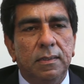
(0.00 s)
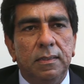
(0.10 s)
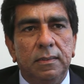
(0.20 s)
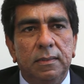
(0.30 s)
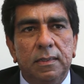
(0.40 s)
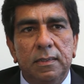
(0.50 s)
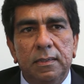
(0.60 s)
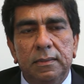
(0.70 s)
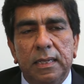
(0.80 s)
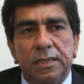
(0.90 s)

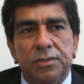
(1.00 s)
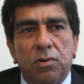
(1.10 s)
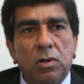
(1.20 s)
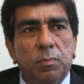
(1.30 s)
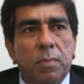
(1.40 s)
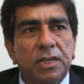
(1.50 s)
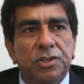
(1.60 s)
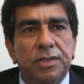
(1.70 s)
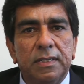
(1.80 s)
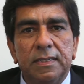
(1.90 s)
there is not
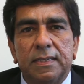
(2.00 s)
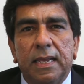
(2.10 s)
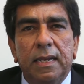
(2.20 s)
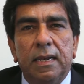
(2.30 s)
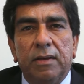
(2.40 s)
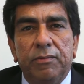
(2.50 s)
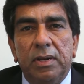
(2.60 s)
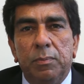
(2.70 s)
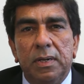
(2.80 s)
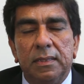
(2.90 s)
much skill
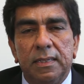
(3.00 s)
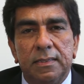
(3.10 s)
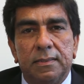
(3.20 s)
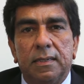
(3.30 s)
available in this